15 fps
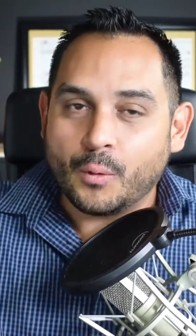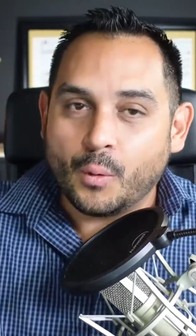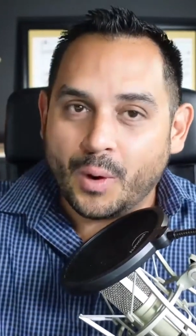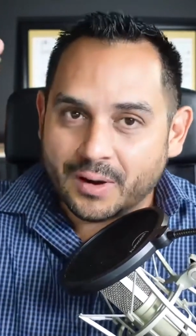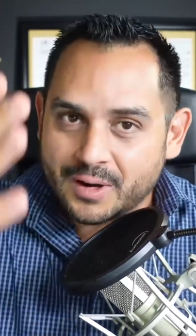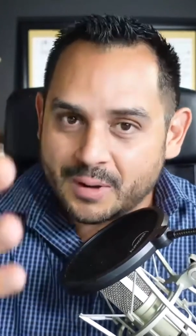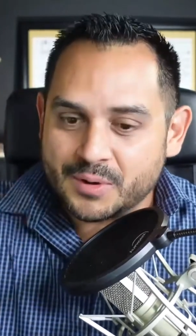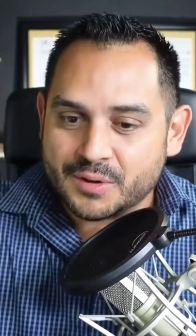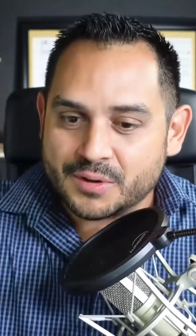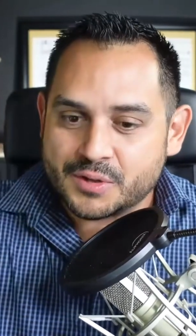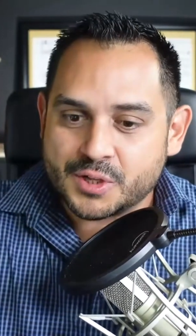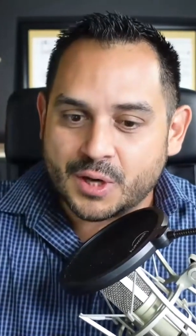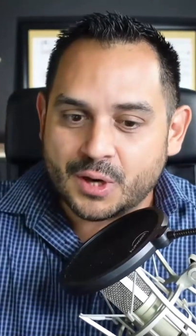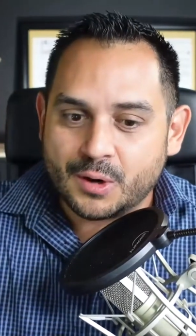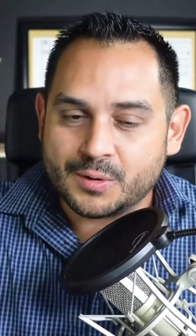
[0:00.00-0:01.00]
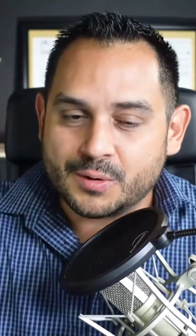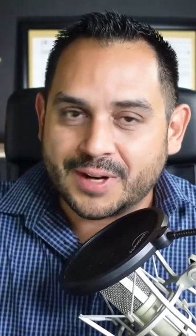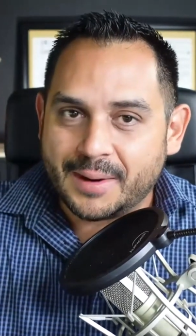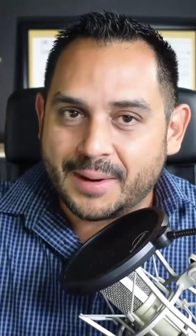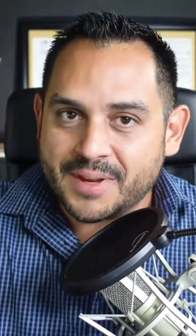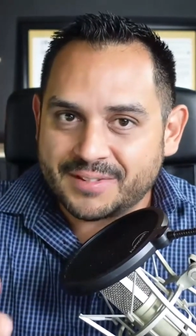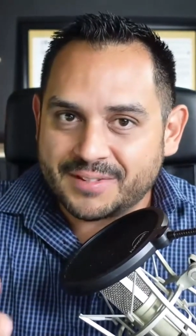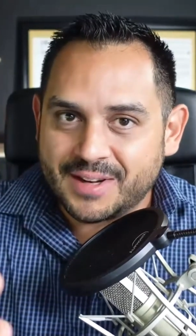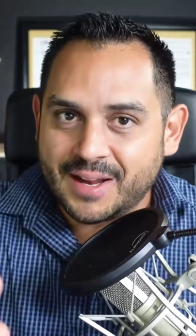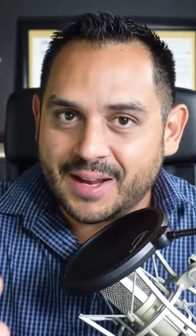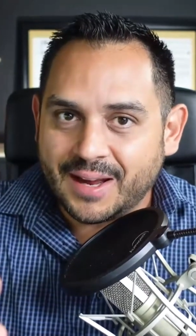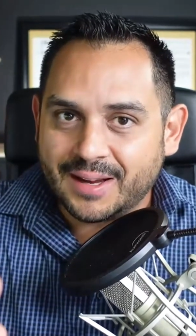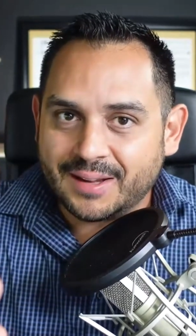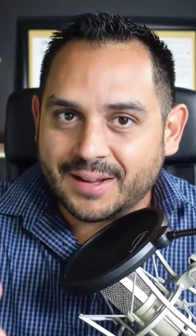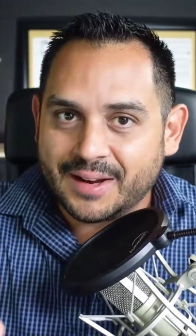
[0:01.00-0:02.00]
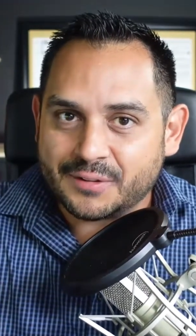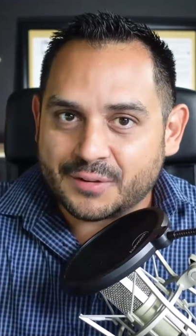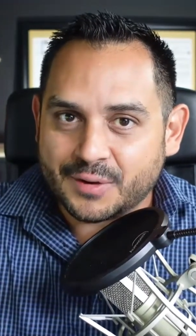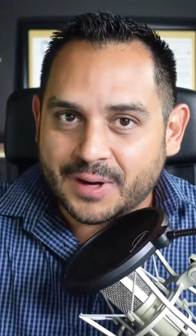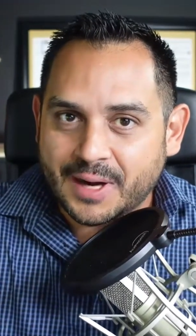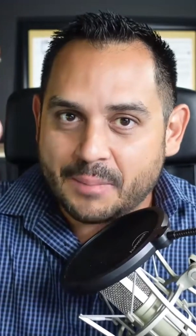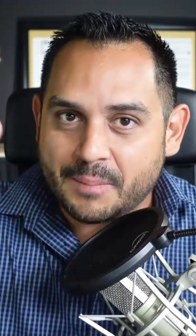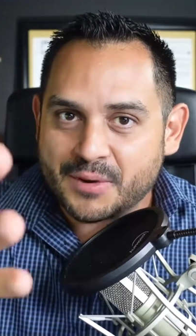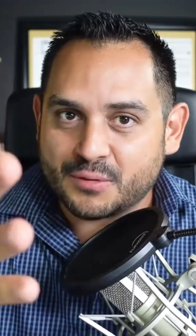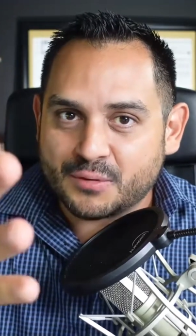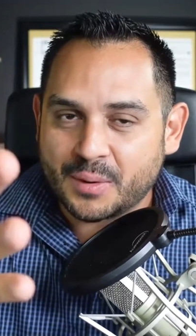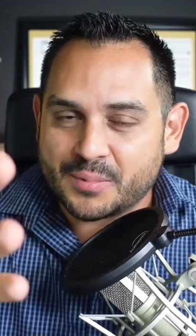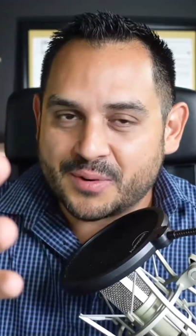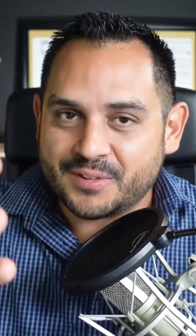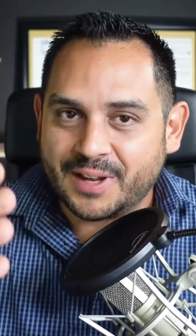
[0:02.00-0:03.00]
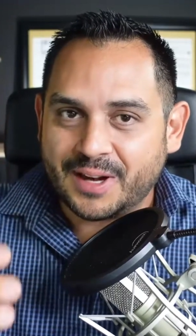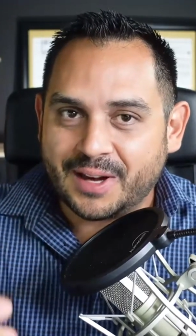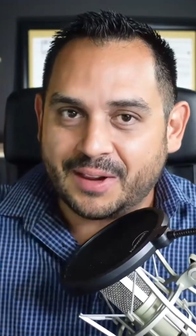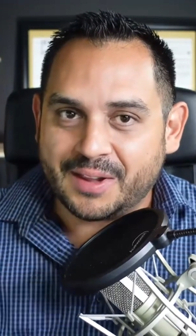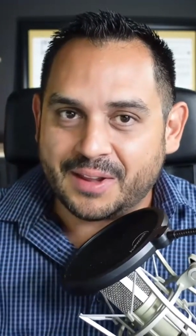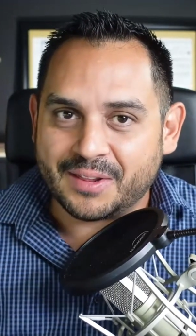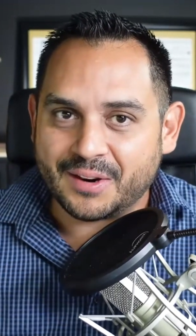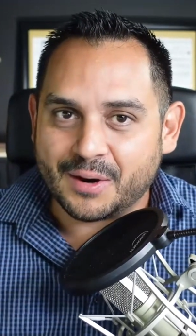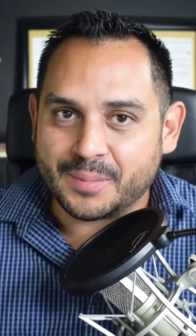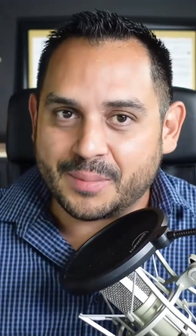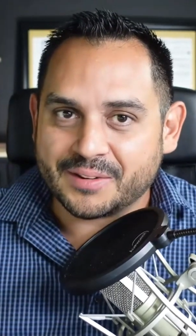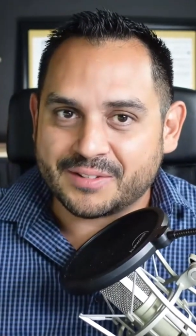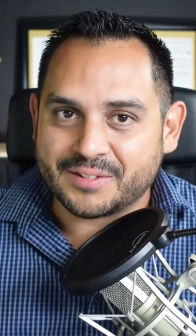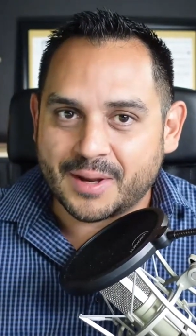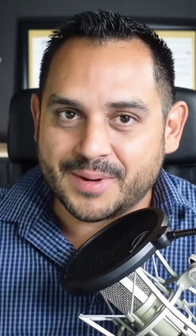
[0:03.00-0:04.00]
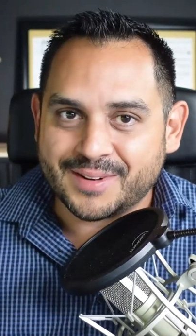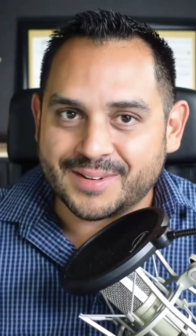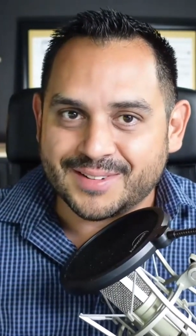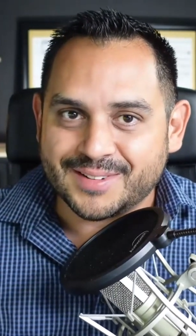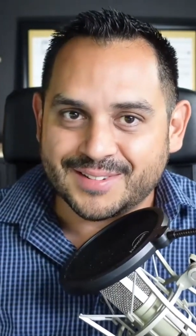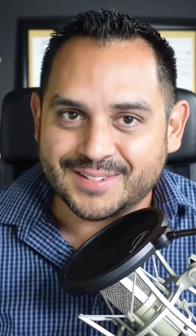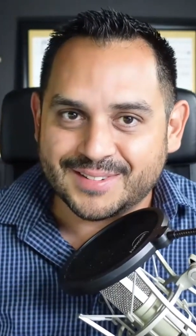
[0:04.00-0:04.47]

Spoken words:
Welcome to the show. Did I miss any highlights or did I misrepresent anything there about Summit?